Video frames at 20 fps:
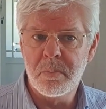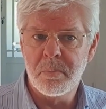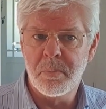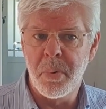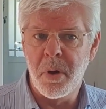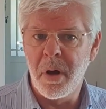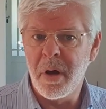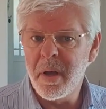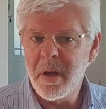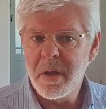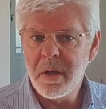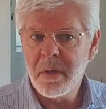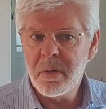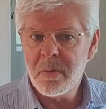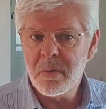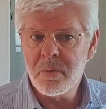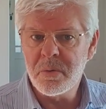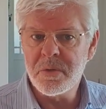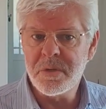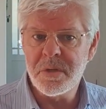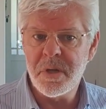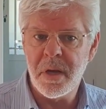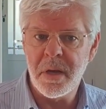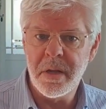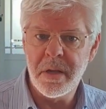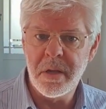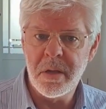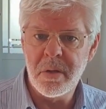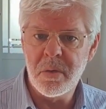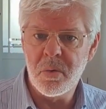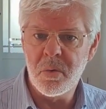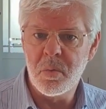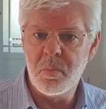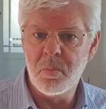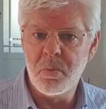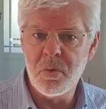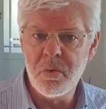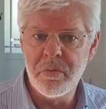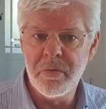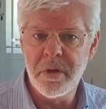buying or selling or
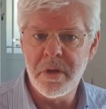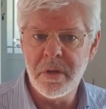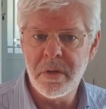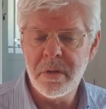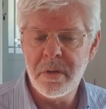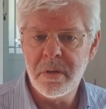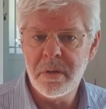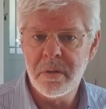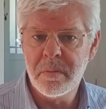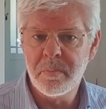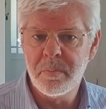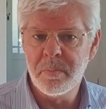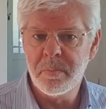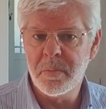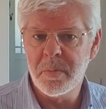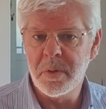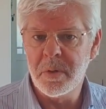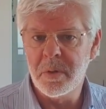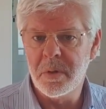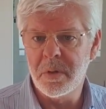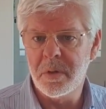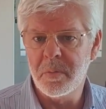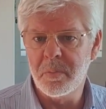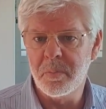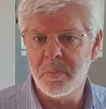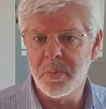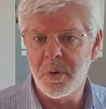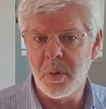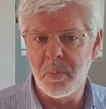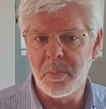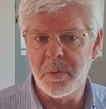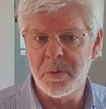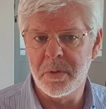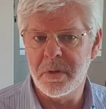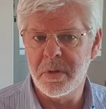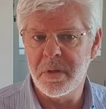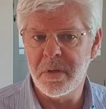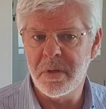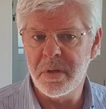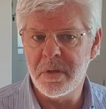moving in
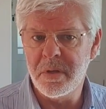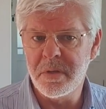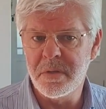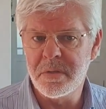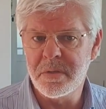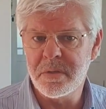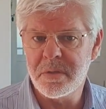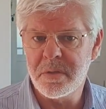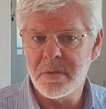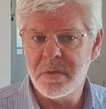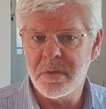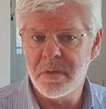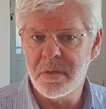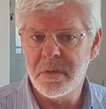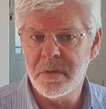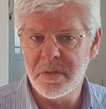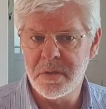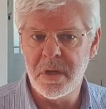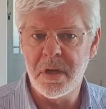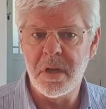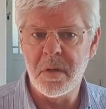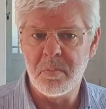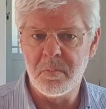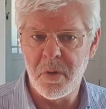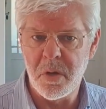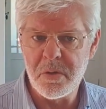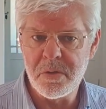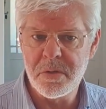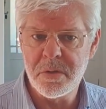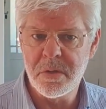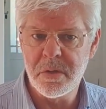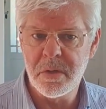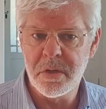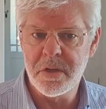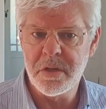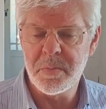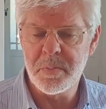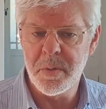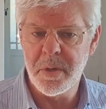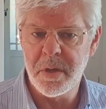property is an emotional
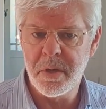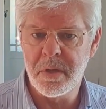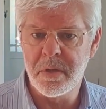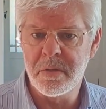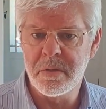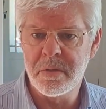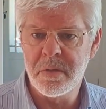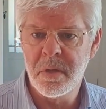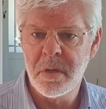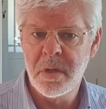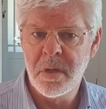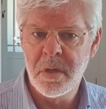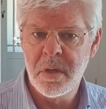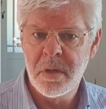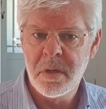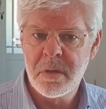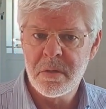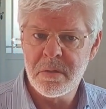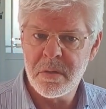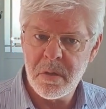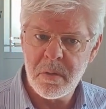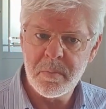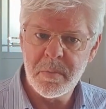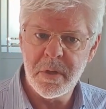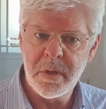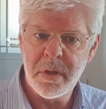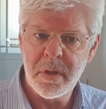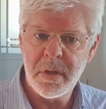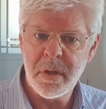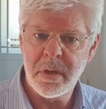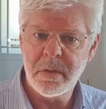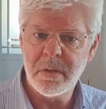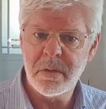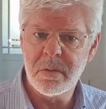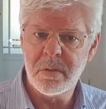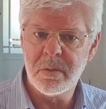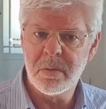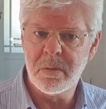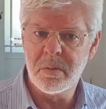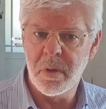experience. So I'm
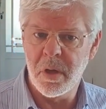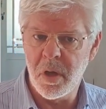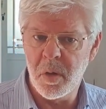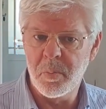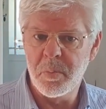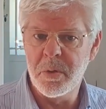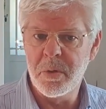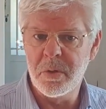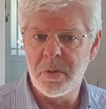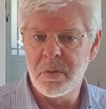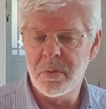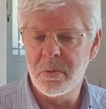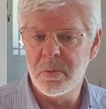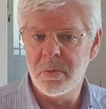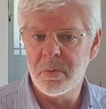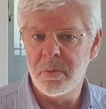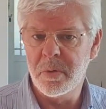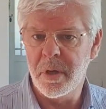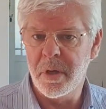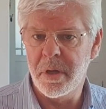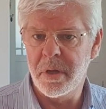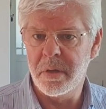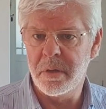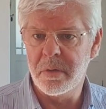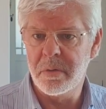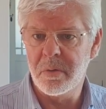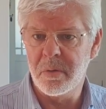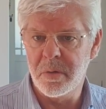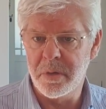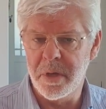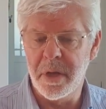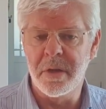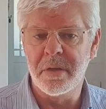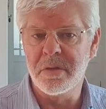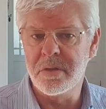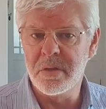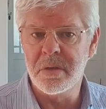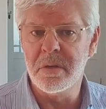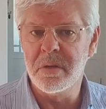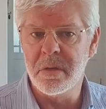dedicated to helping you and on that
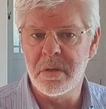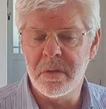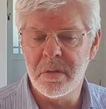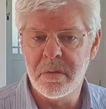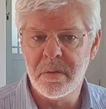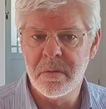journey.